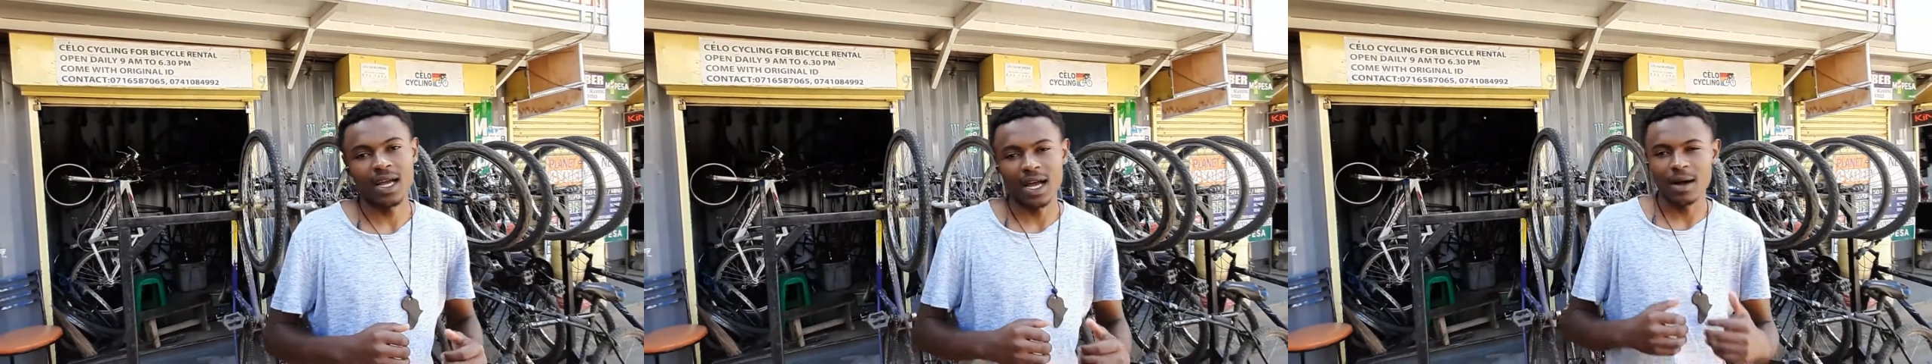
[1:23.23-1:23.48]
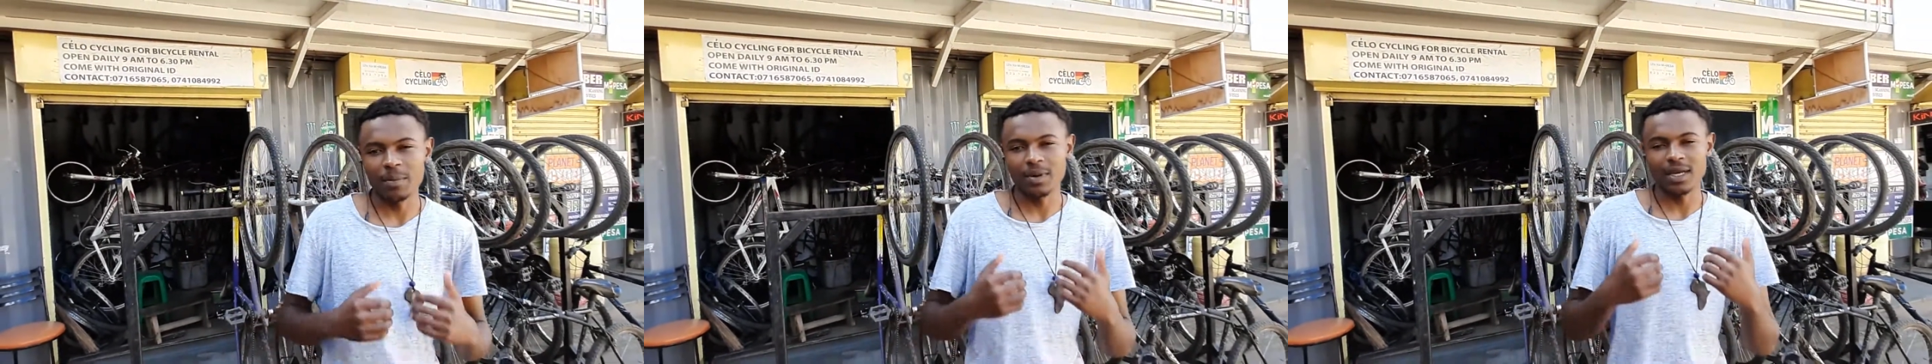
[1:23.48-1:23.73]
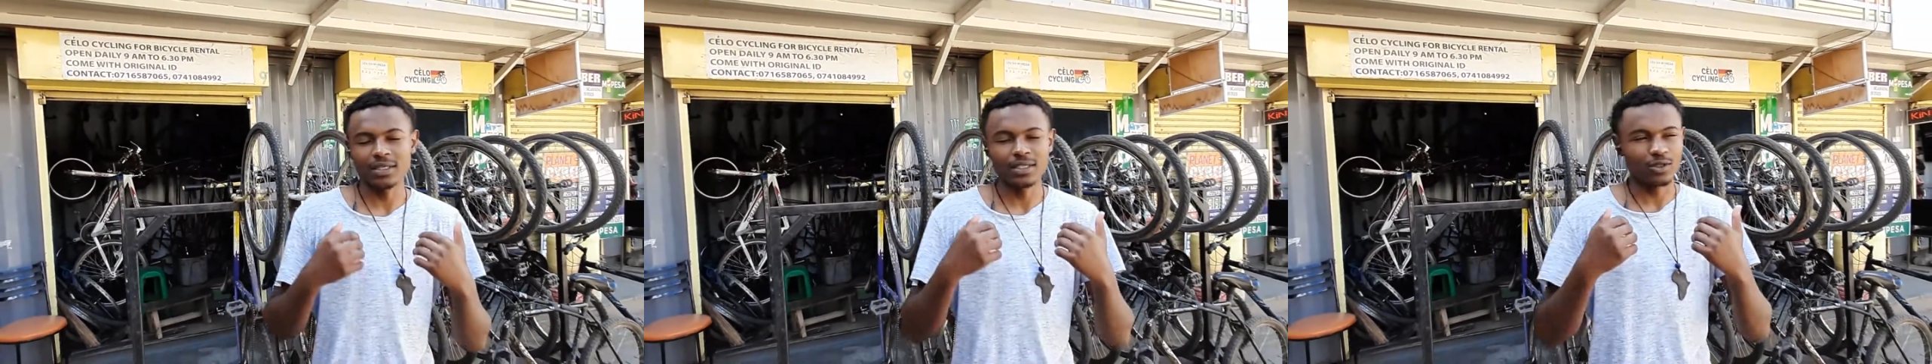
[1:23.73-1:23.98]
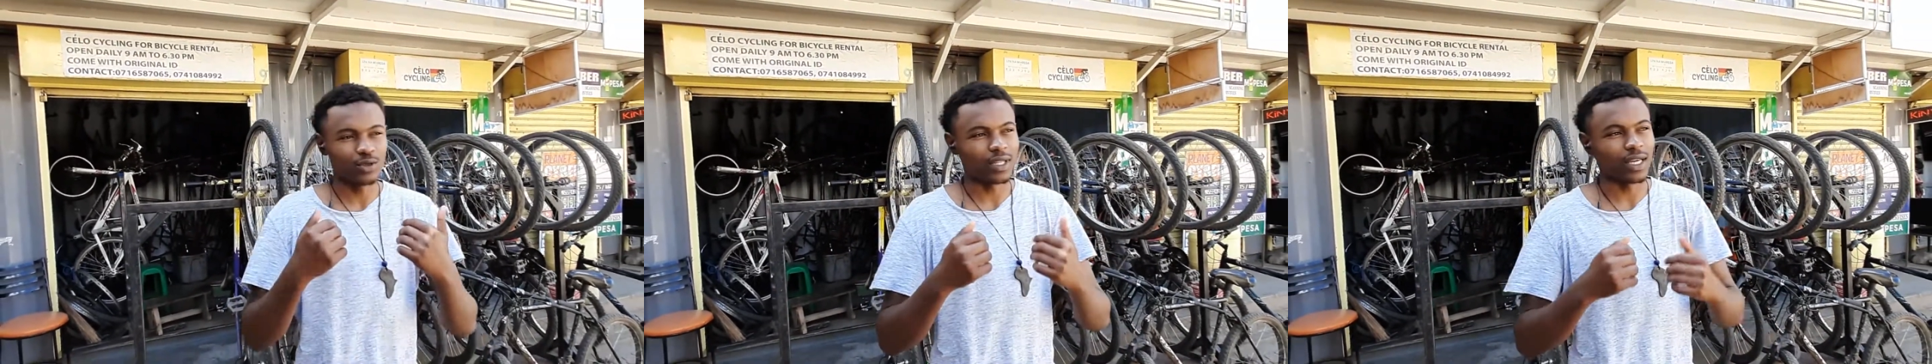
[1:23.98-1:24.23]
i'm
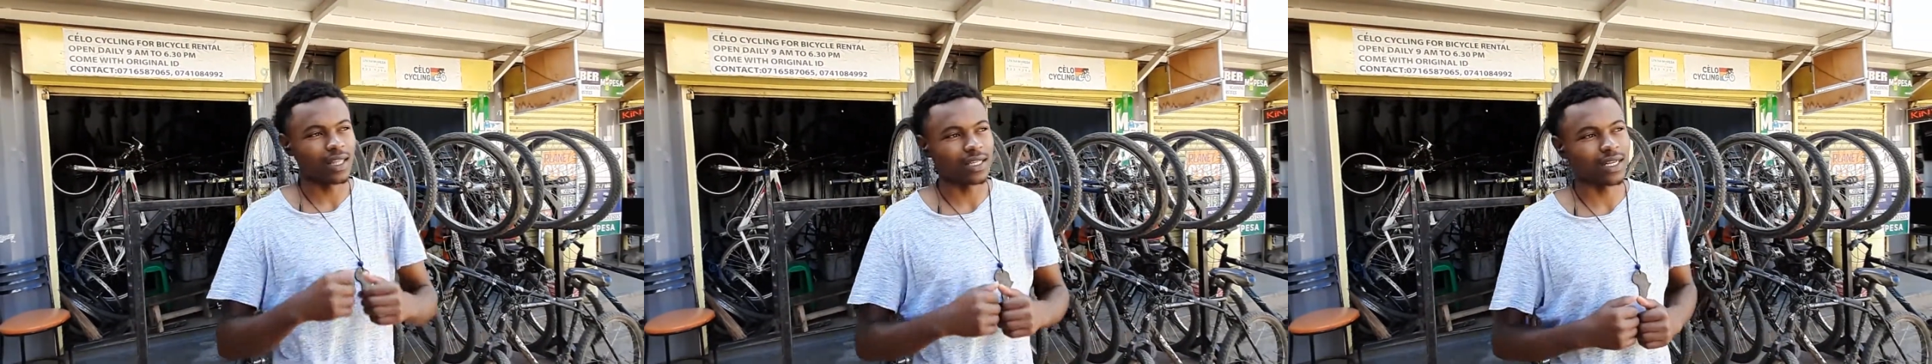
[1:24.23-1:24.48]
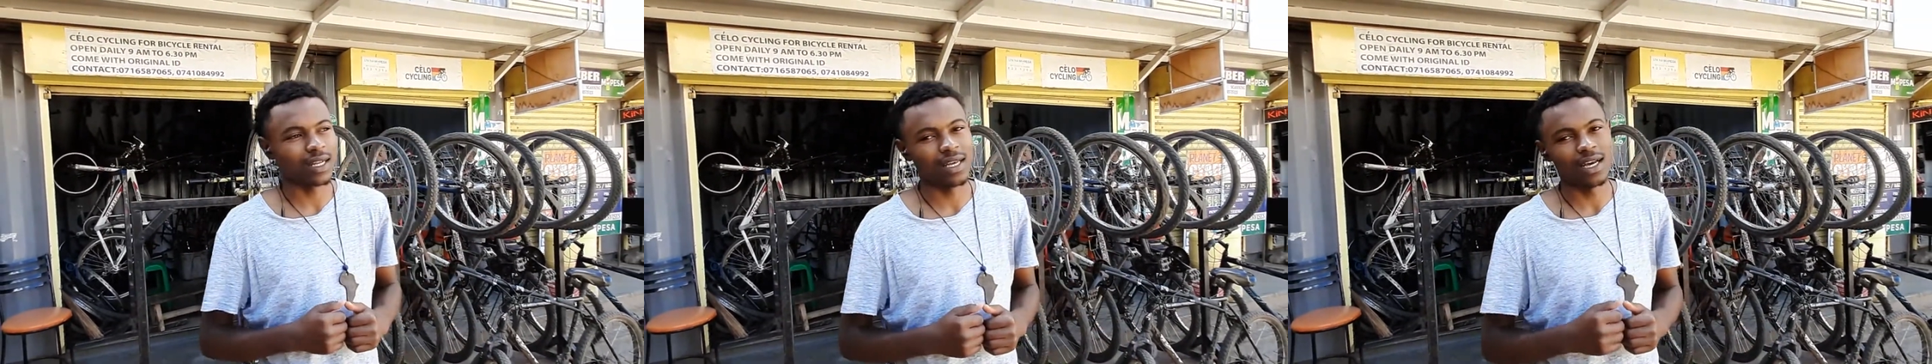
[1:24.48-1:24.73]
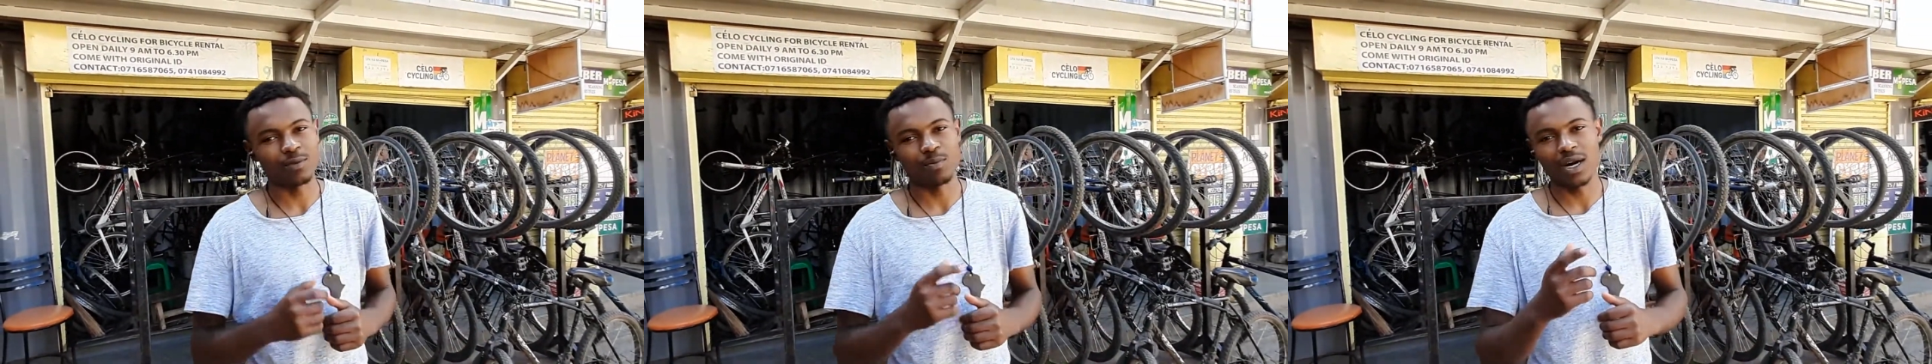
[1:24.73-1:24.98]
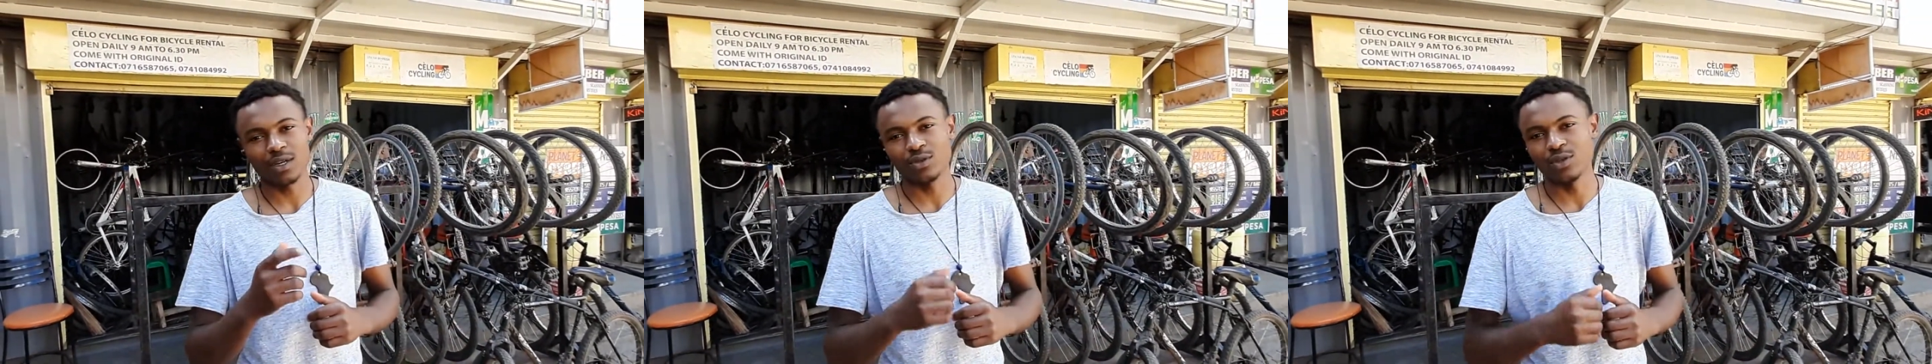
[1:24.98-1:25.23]
getting to think that i'll get
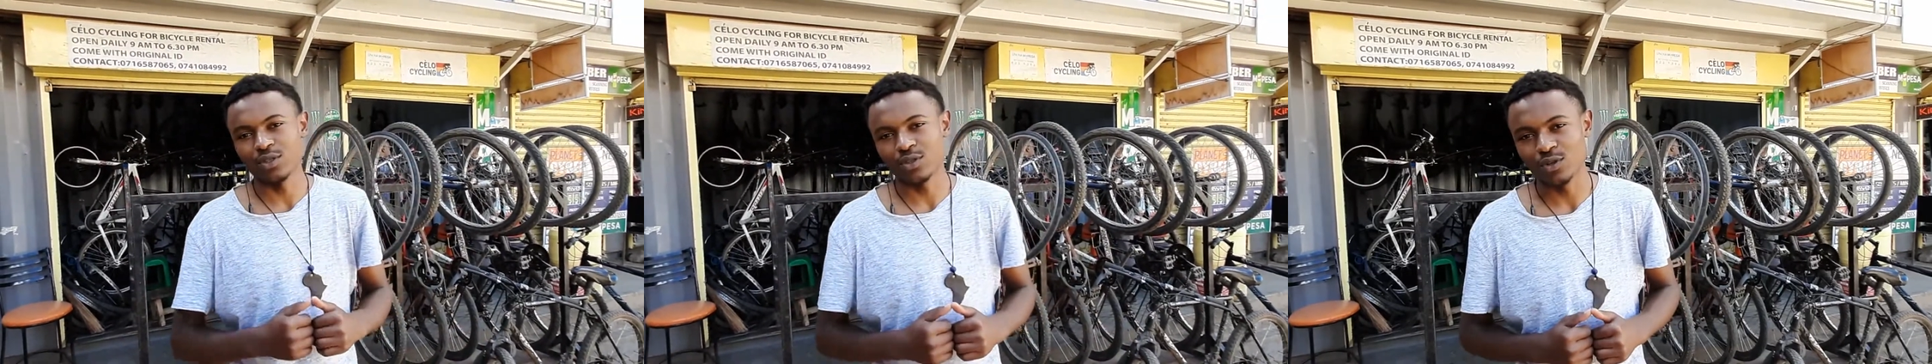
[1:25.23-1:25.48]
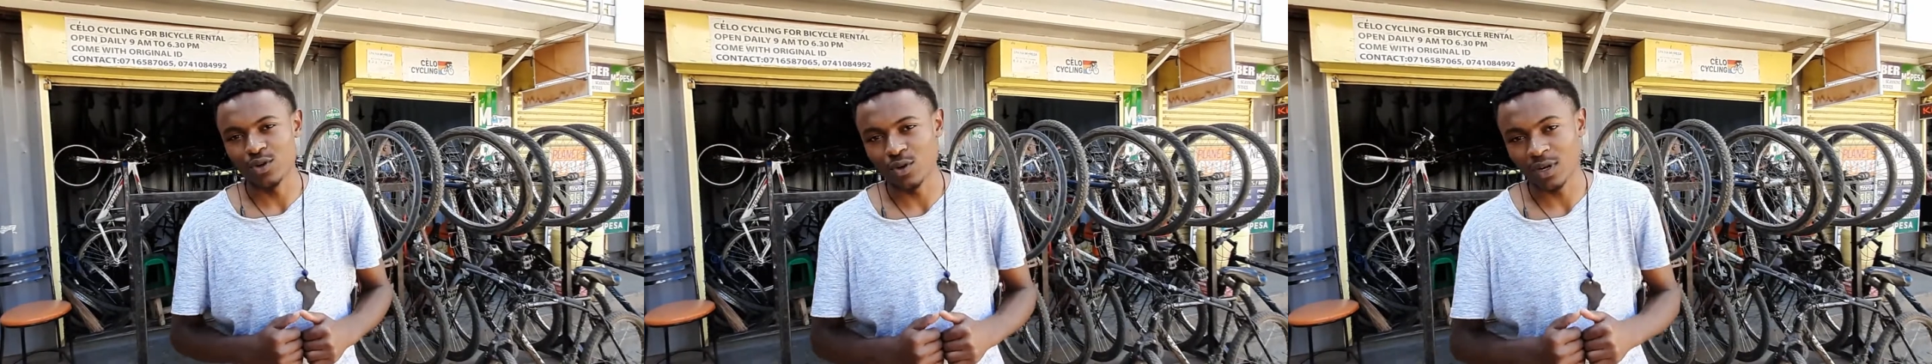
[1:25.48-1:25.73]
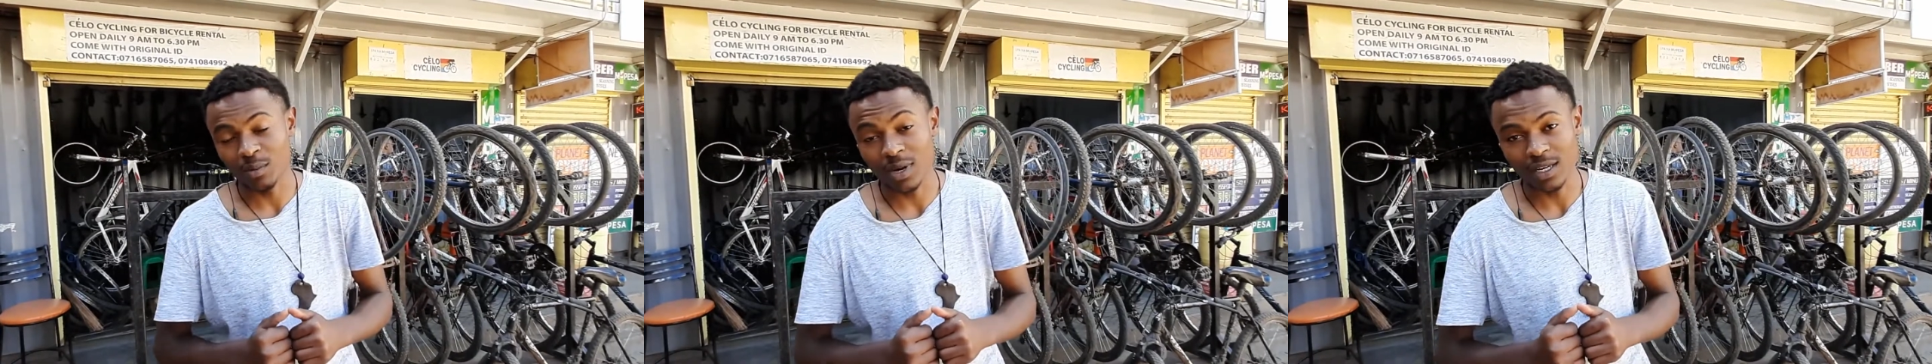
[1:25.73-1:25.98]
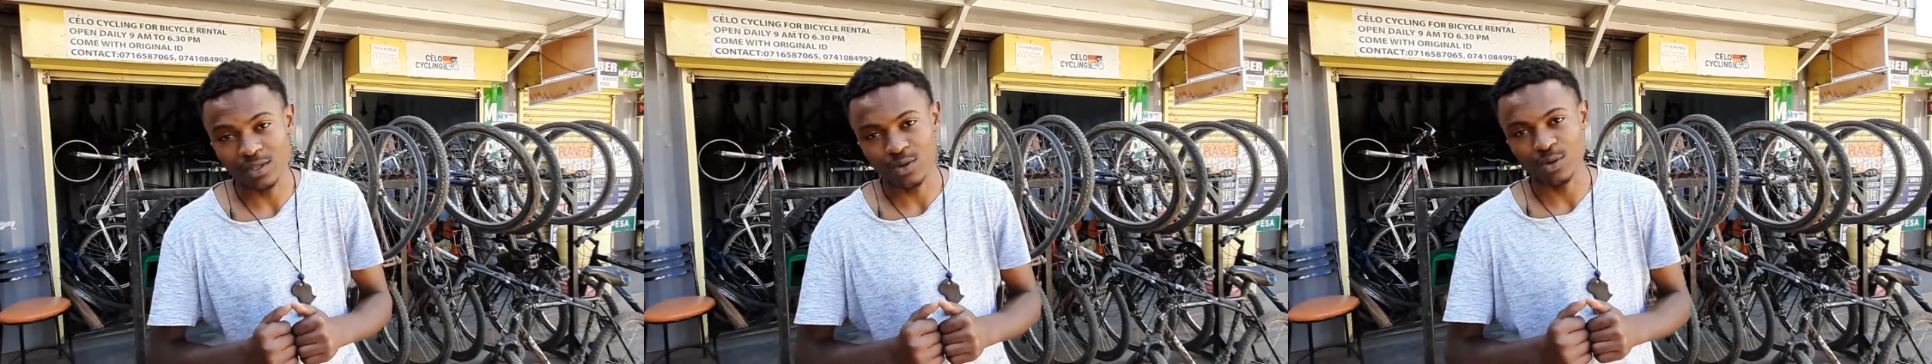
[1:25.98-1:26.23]
back to you in studio on a
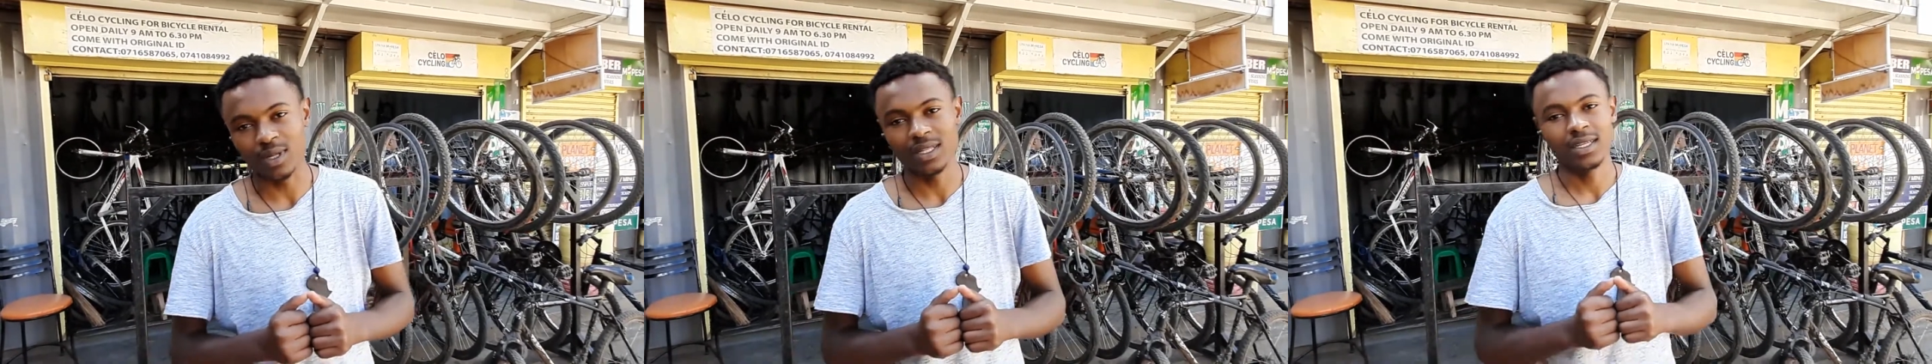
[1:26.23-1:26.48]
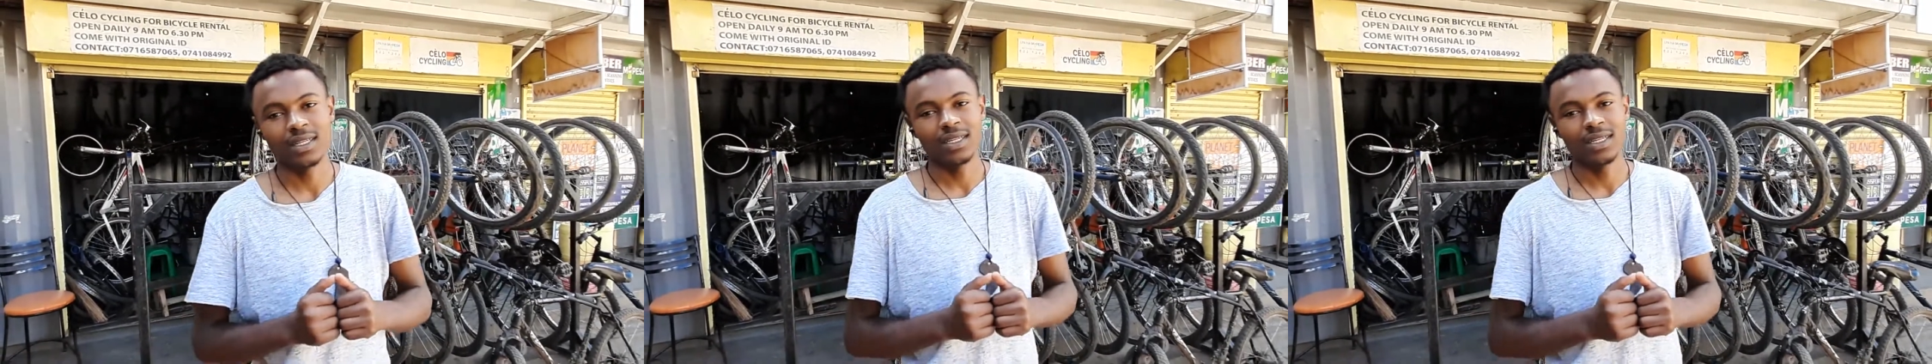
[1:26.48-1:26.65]
bicycle